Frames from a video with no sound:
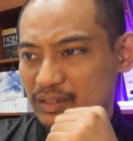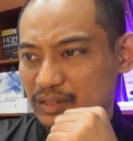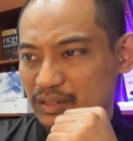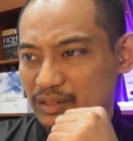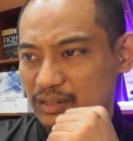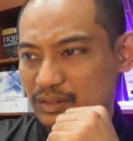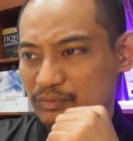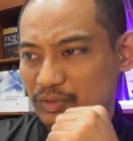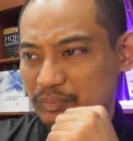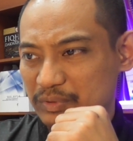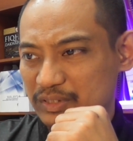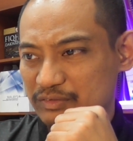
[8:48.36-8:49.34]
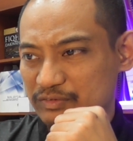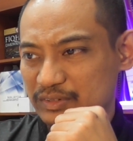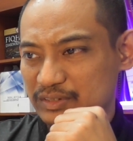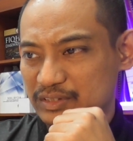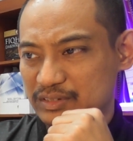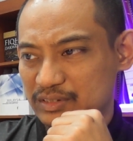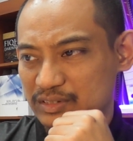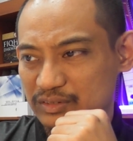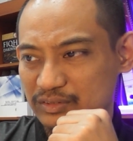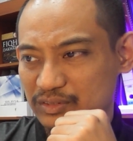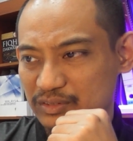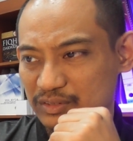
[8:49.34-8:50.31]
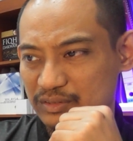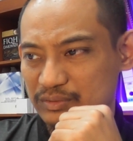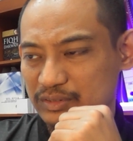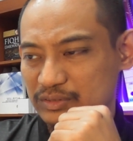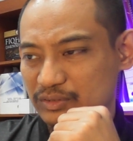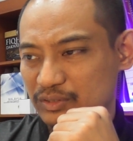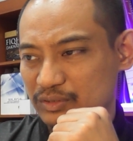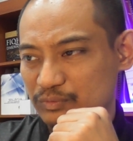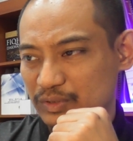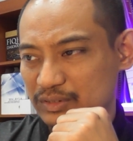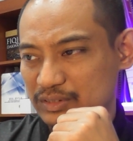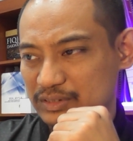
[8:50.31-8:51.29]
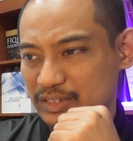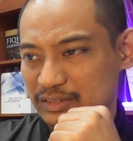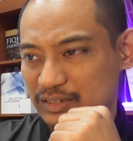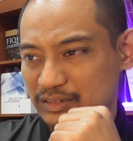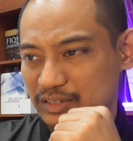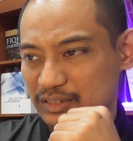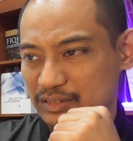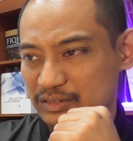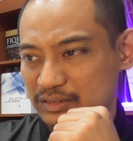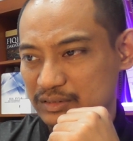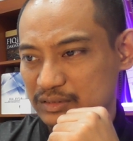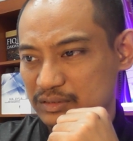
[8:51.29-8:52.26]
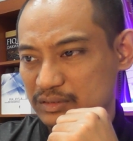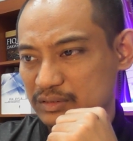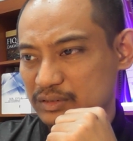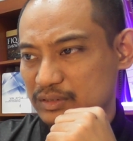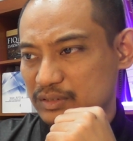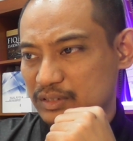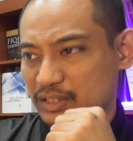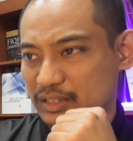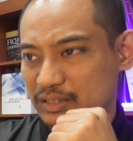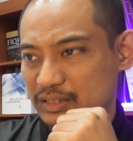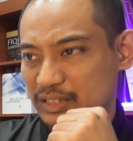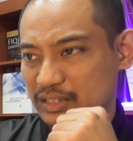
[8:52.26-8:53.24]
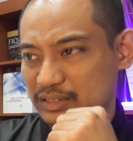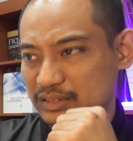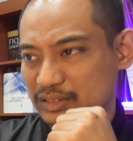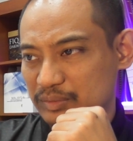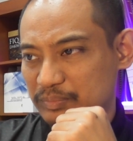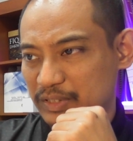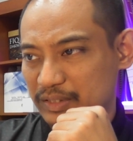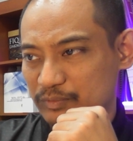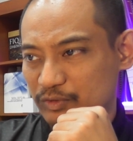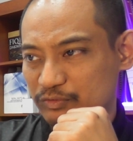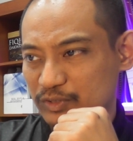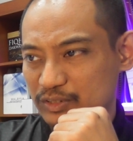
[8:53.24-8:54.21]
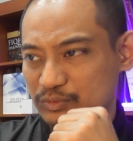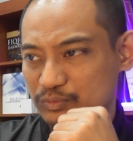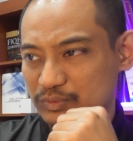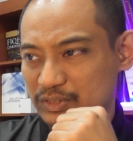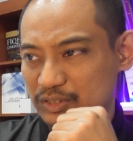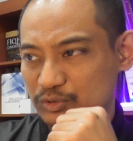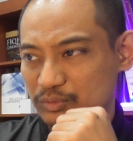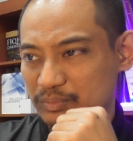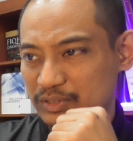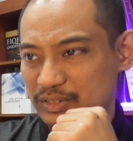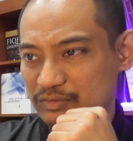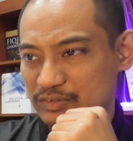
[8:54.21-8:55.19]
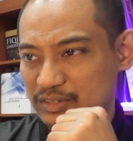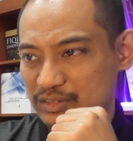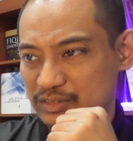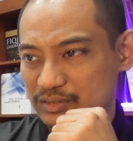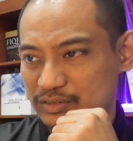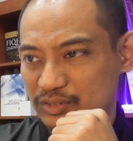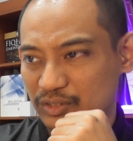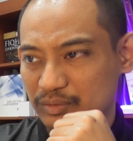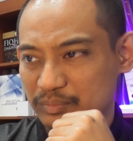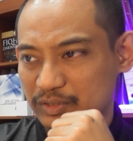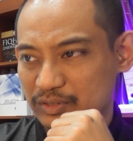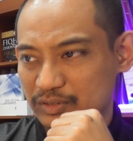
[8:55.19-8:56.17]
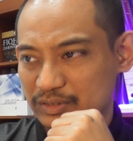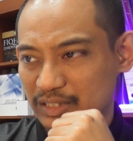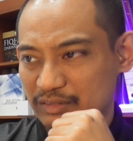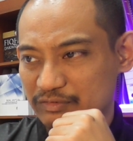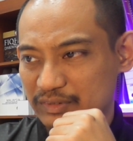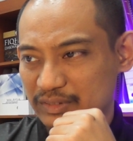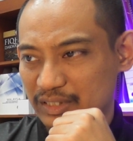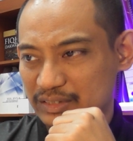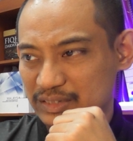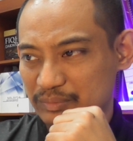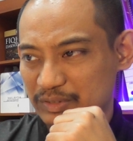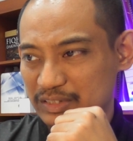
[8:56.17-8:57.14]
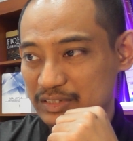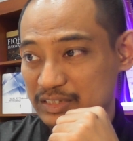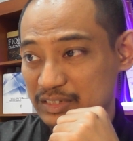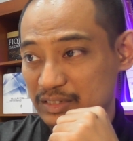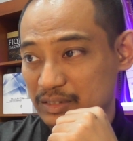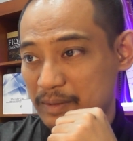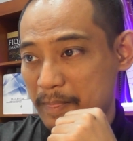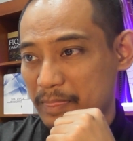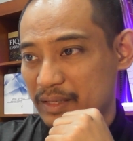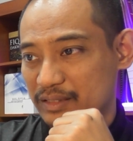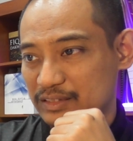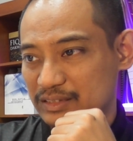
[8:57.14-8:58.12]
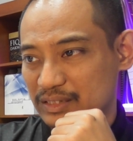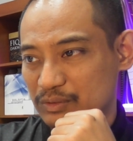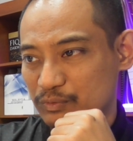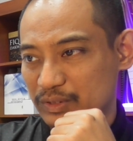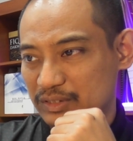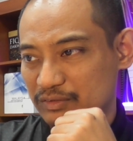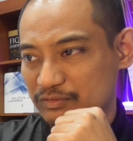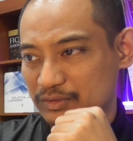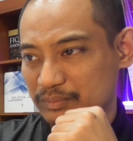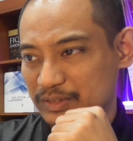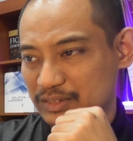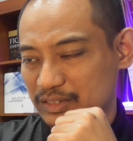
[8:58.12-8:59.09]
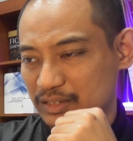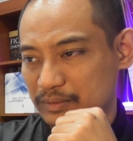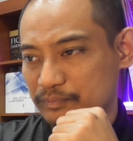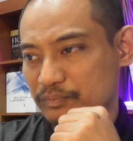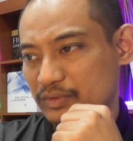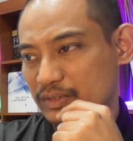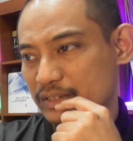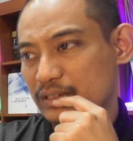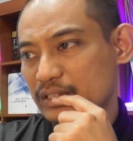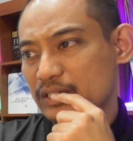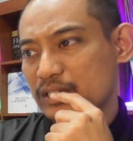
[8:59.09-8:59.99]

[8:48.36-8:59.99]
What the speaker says: One believing Jesus in God is God, one rejects such idea. And then he replied, of course they don't believe Jesus is God because they haven't accepted Injil and still waiting for the Messiah, right?